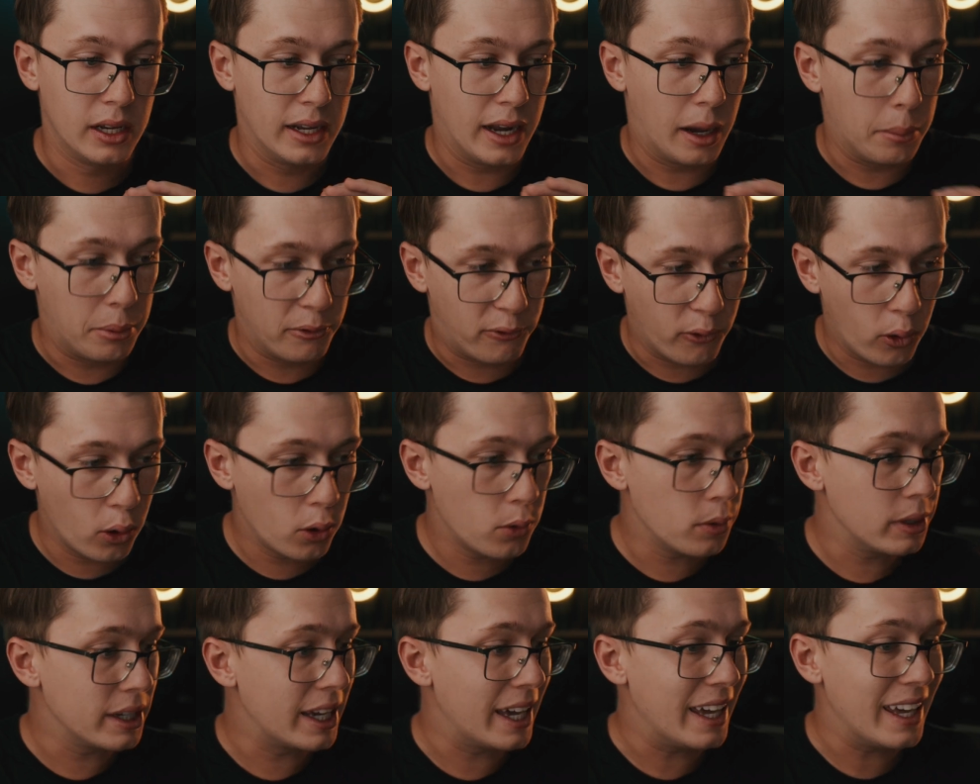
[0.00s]
Now,
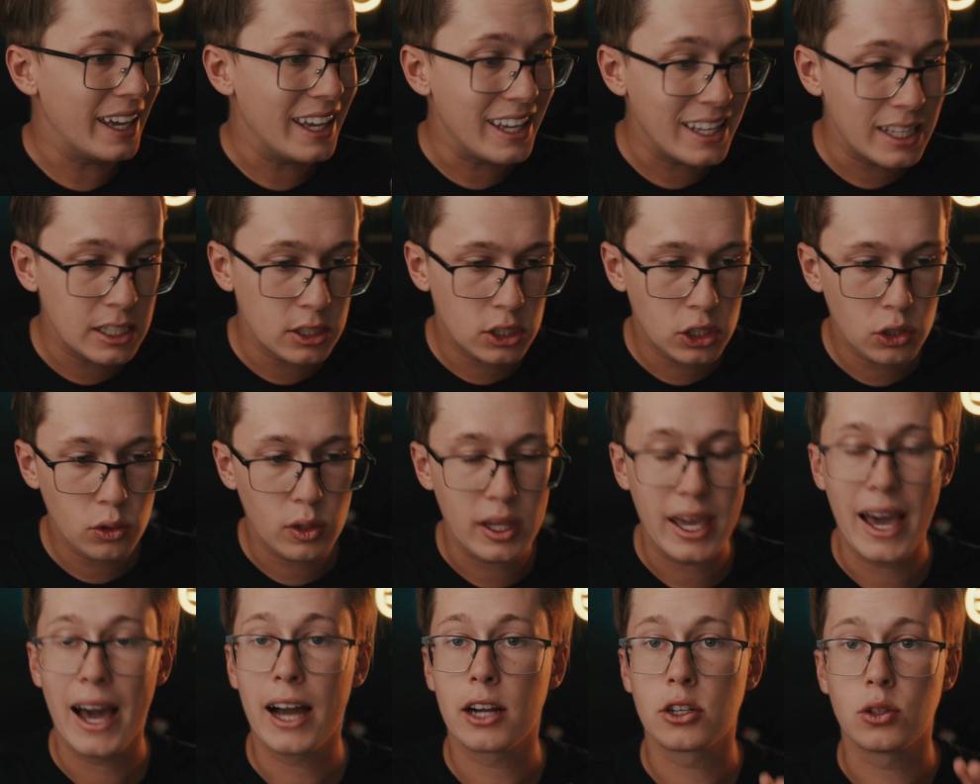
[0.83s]
before we get into
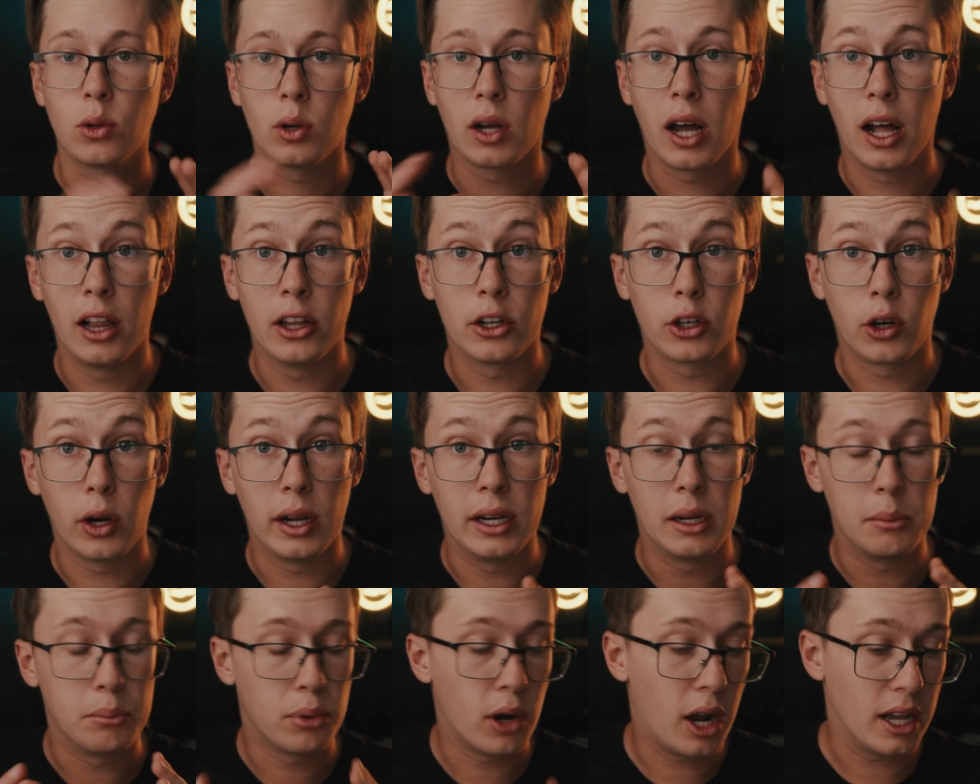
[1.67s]
the actual color
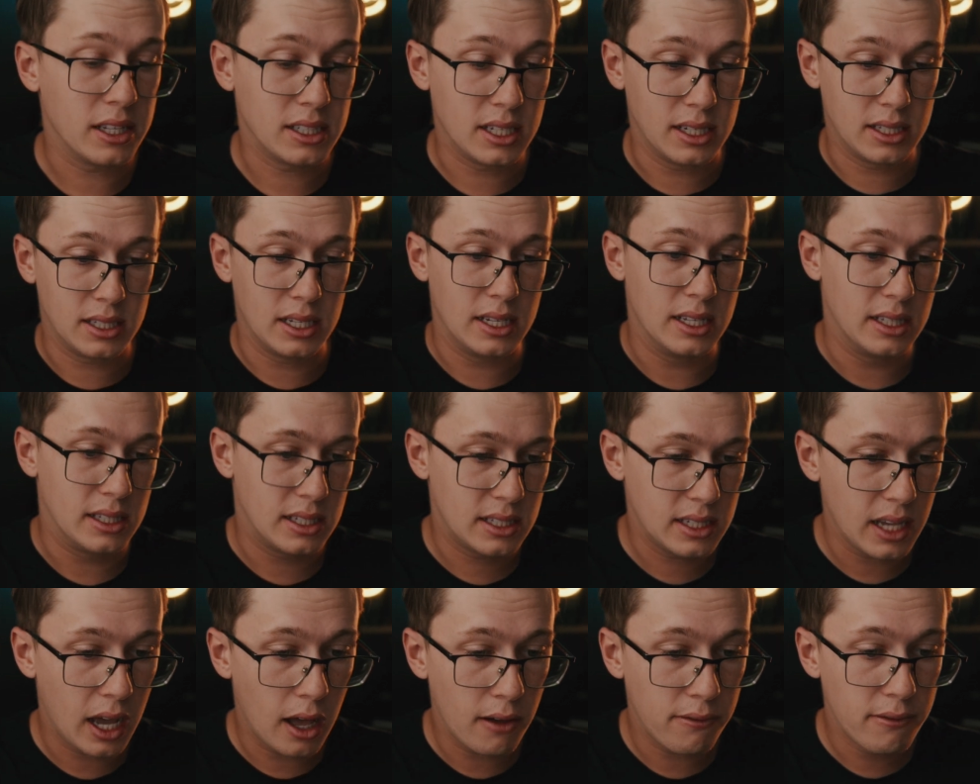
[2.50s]
grading process
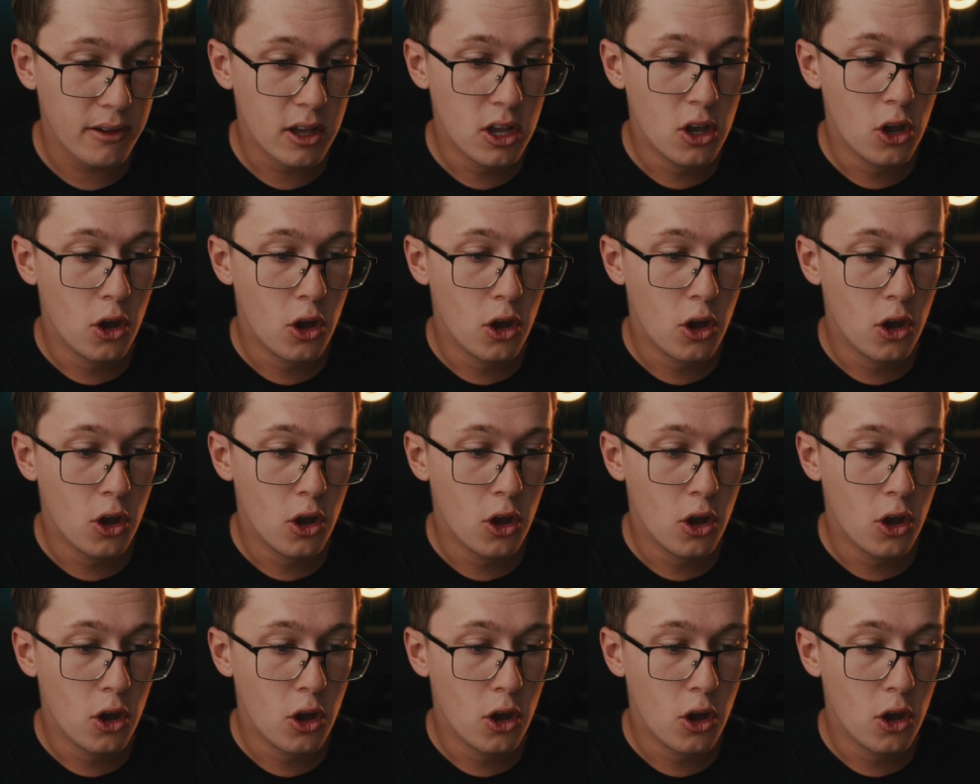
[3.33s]
itself,